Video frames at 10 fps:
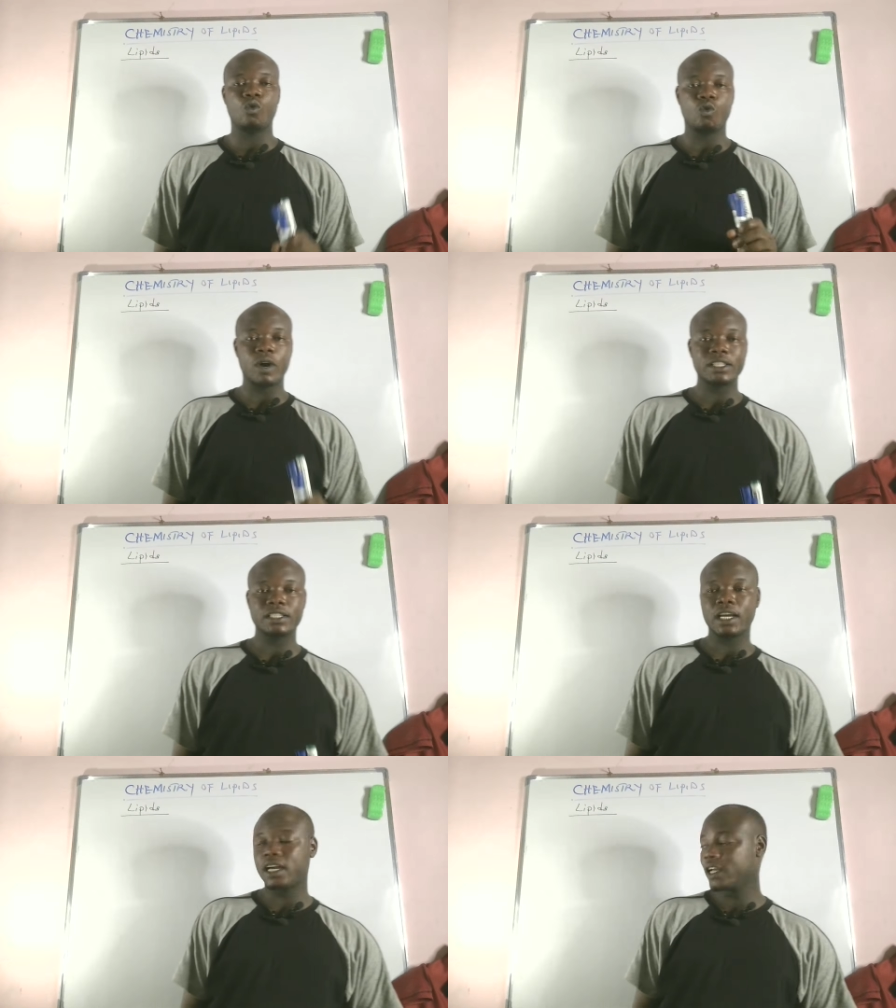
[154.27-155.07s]

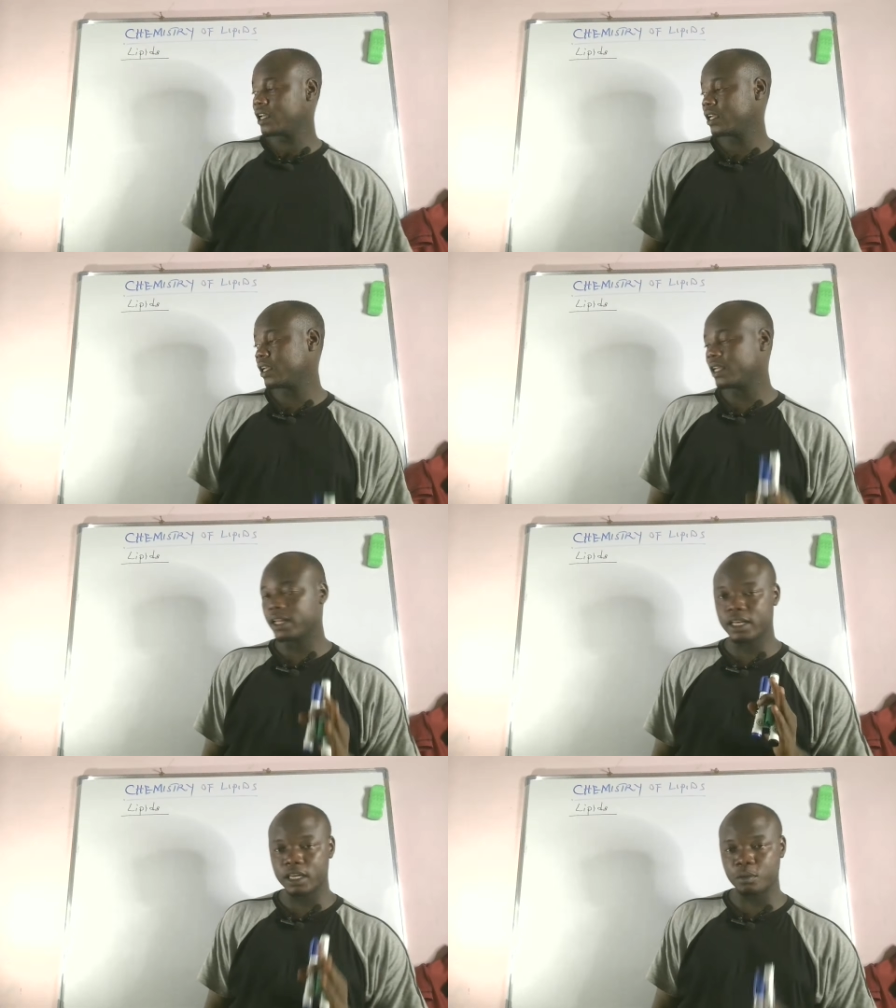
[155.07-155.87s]
What are
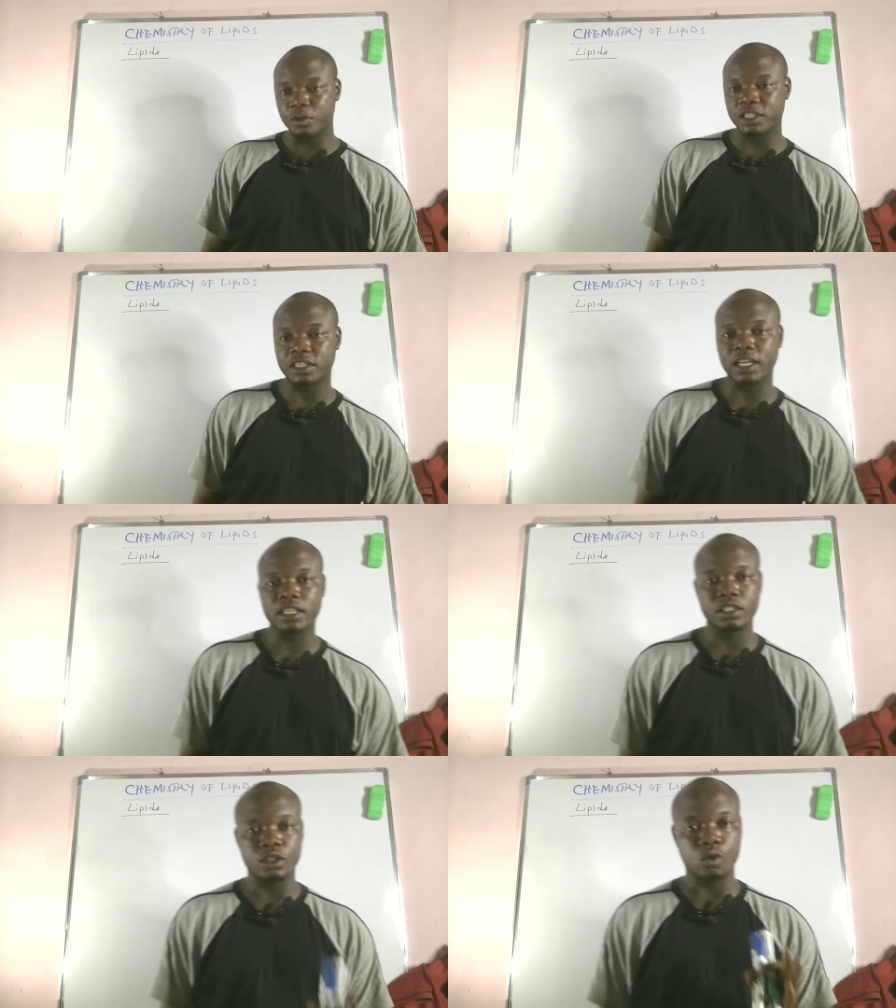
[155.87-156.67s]
lipids?
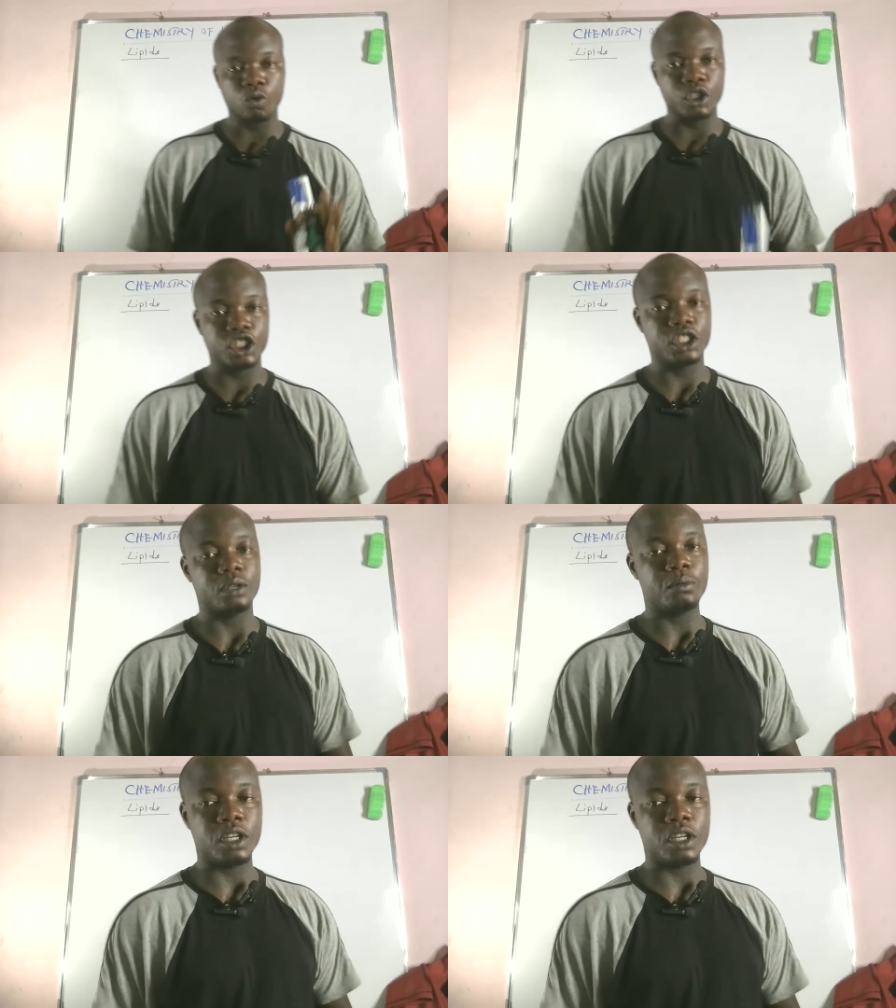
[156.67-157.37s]
That is the question,